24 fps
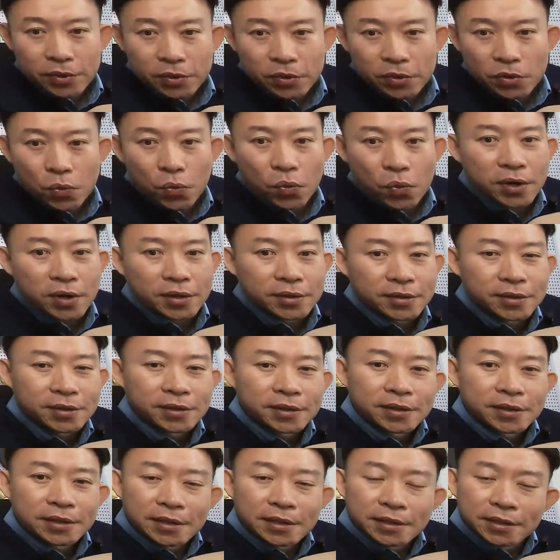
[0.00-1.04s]
You want
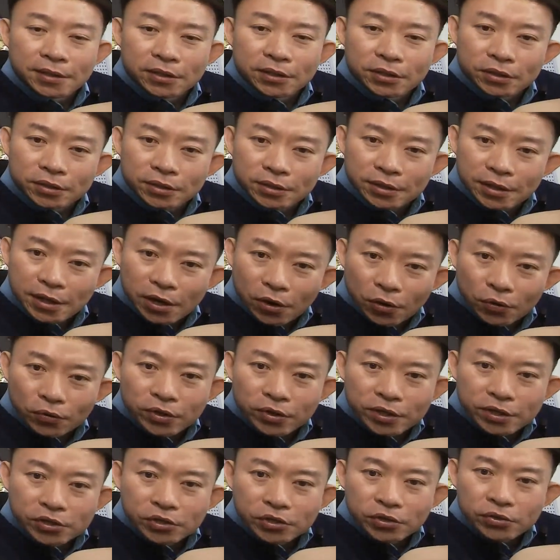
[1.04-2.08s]
the
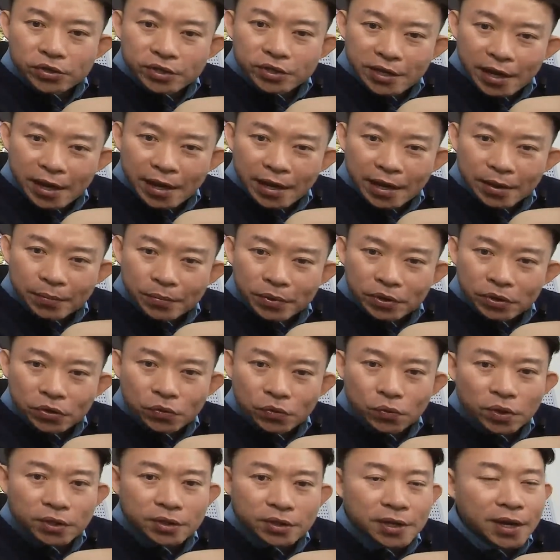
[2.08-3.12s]
original shape, you
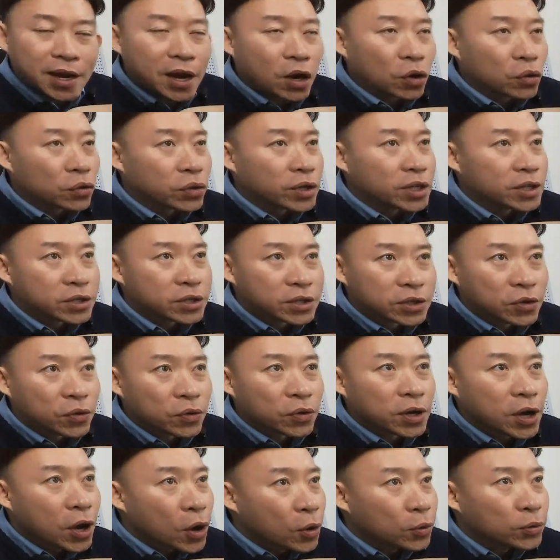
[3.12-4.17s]
want the original
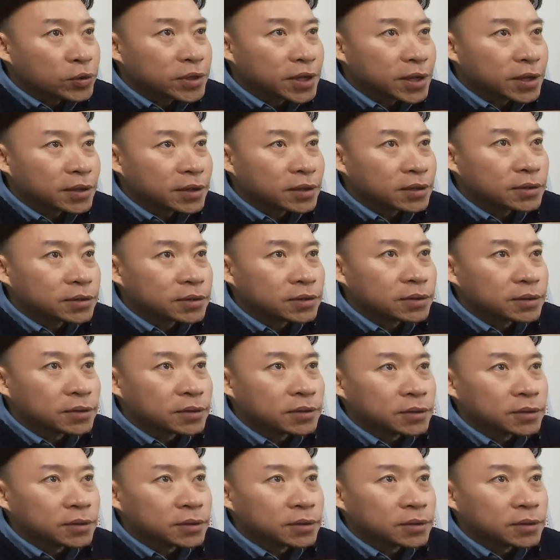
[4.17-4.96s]
coating,